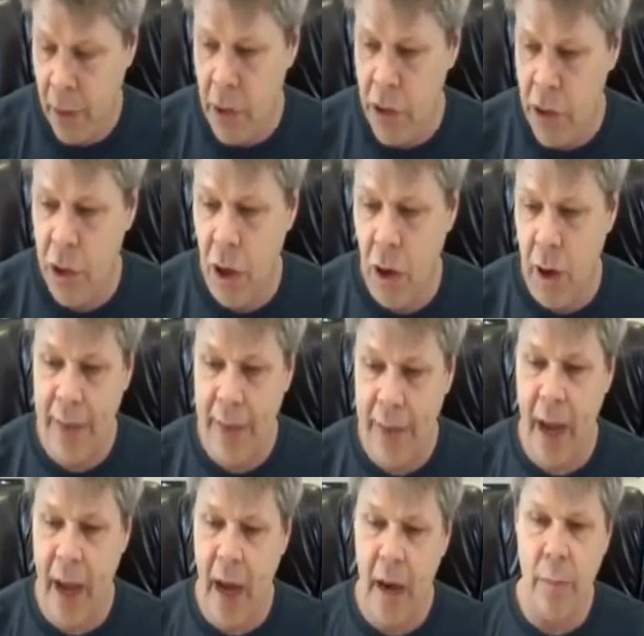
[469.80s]
So at
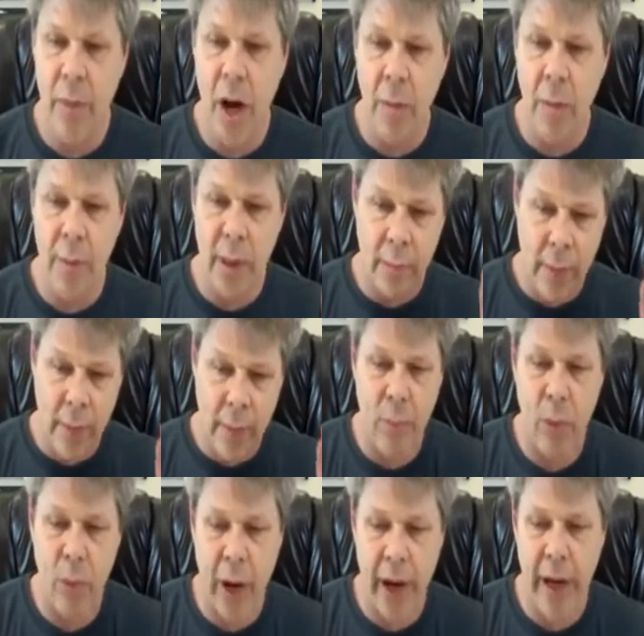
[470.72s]
that moment, my
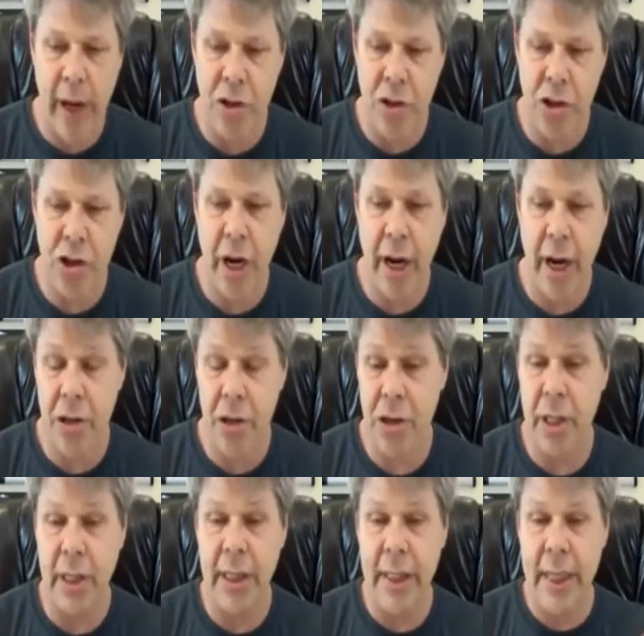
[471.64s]
brain
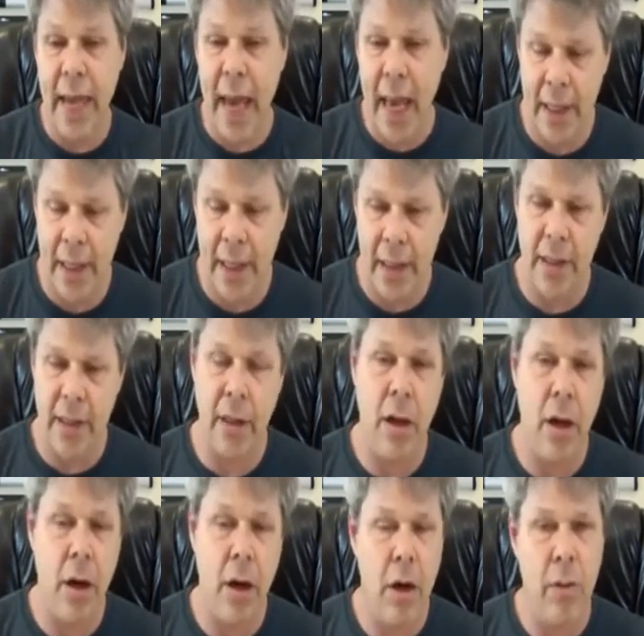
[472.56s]
changed again. It's like,
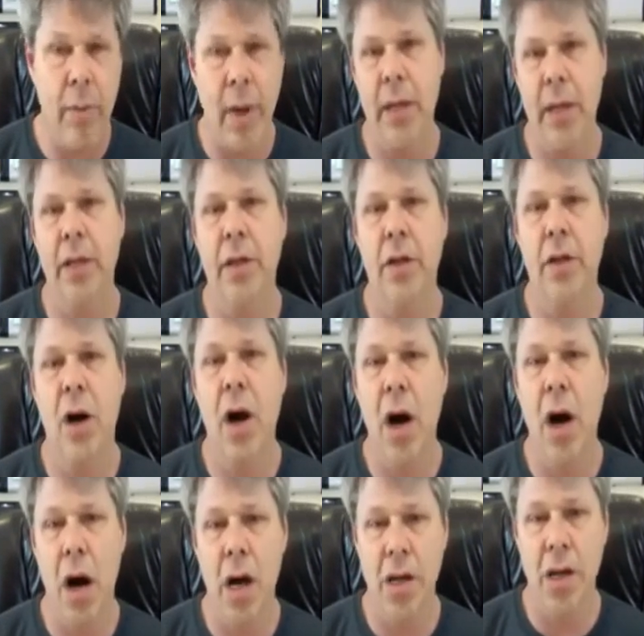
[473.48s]
oh my
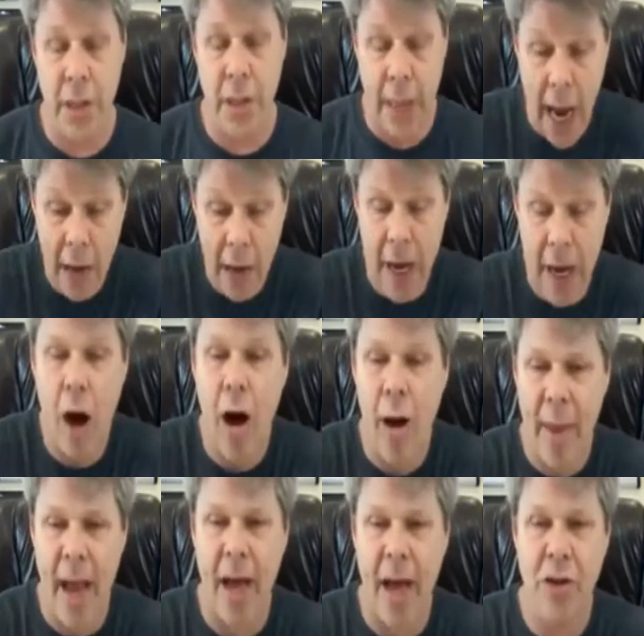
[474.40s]
gosh, now now
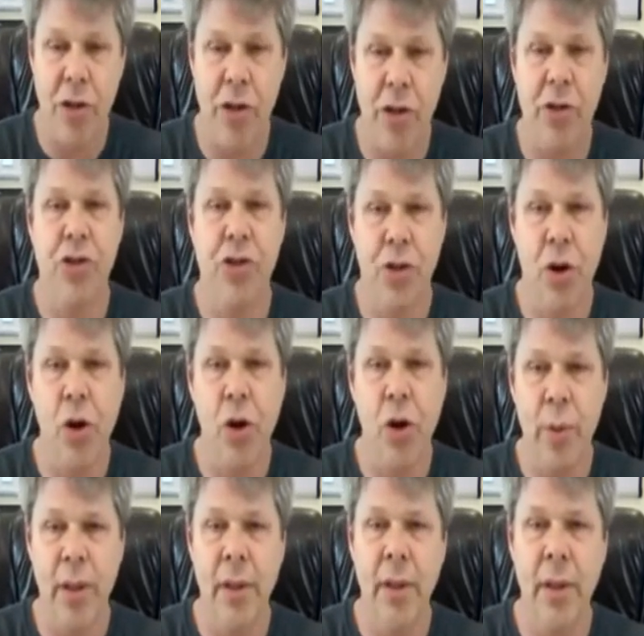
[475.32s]
I'm actually
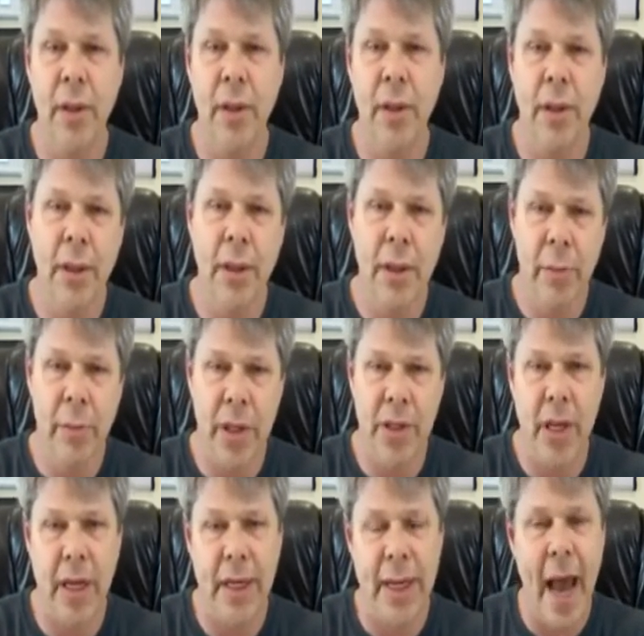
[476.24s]
sober, but
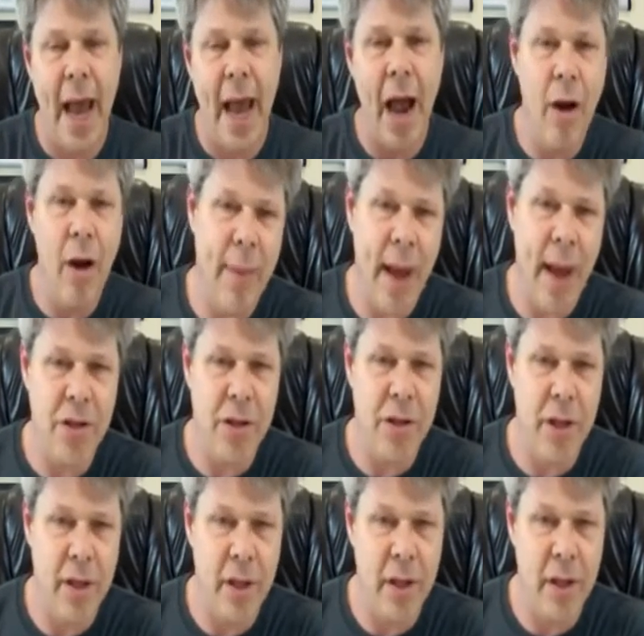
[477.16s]
it's like now I'm
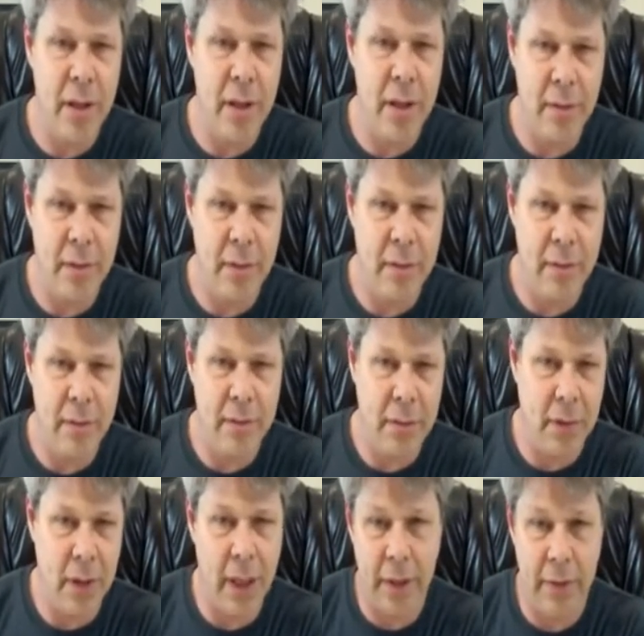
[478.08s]
actually gonna
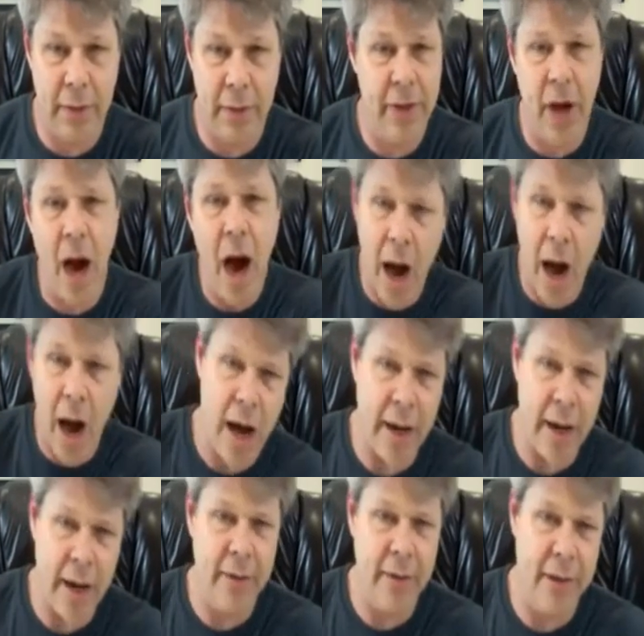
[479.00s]
like
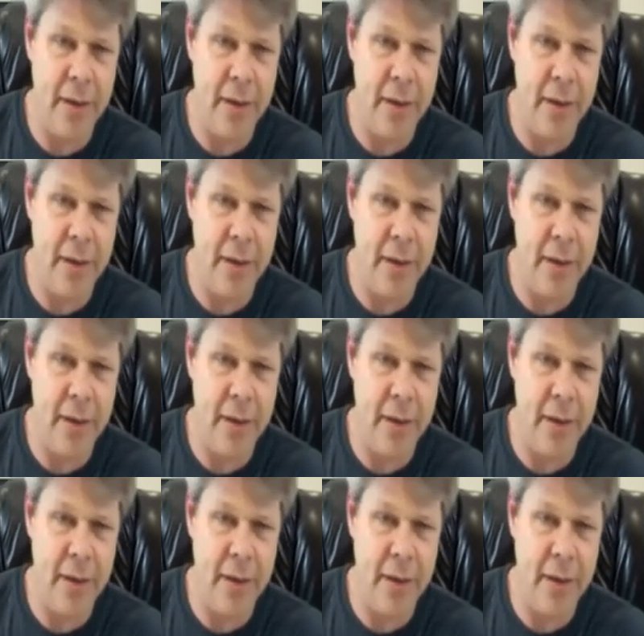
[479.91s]
die.